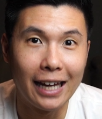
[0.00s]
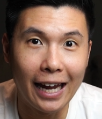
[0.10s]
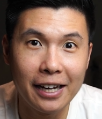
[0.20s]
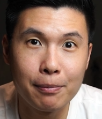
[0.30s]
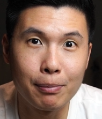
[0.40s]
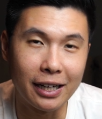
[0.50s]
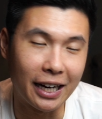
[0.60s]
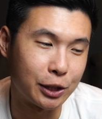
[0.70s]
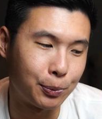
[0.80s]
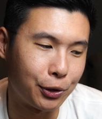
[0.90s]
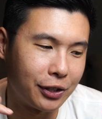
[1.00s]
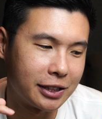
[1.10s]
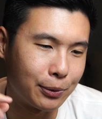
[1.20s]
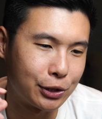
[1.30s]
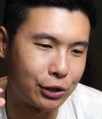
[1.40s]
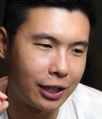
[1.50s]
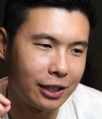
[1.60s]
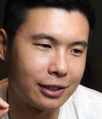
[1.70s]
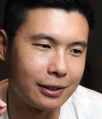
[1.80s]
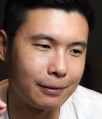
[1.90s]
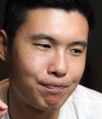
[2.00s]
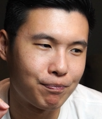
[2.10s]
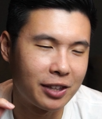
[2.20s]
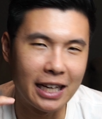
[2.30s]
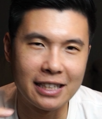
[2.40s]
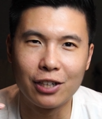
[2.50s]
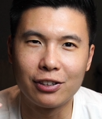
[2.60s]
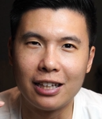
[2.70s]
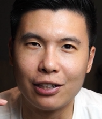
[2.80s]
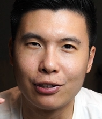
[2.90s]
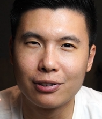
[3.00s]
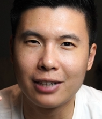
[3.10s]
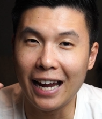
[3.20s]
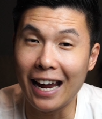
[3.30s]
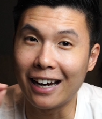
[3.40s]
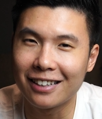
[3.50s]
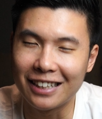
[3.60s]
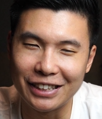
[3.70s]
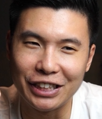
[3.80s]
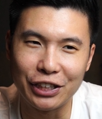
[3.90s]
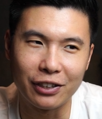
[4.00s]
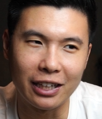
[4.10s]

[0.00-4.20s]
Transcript: And in my experience, I was trying to test out that little hack and secret.